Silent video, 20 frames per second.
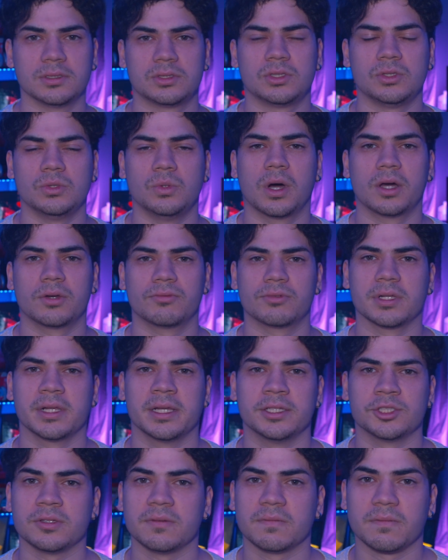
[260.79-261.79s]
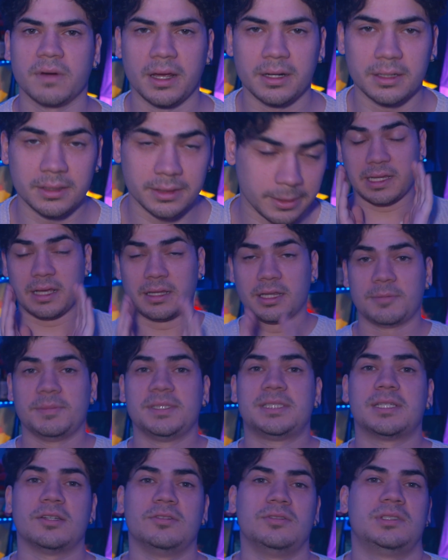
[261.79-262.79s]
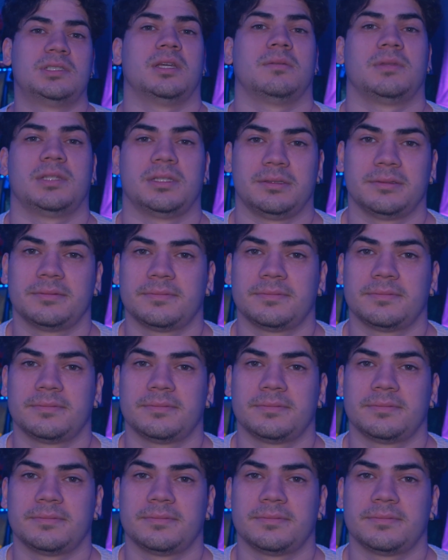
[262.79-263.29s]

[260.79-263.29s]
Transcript: to Unreal Engine finally. Now let me tell you something.